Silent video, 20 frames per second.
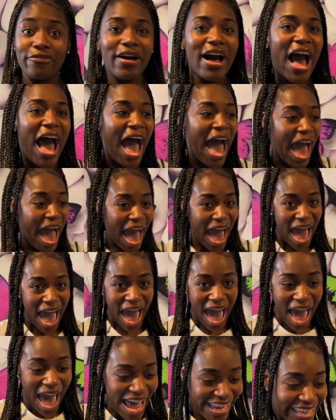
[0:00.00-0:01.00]
to
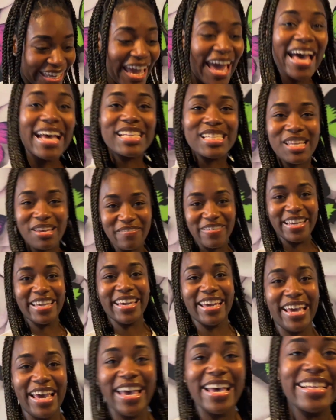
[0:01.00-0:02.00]
butterflies. Ah, yes, Let's
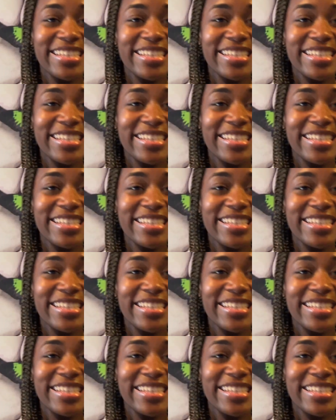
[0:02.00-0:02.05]
get it.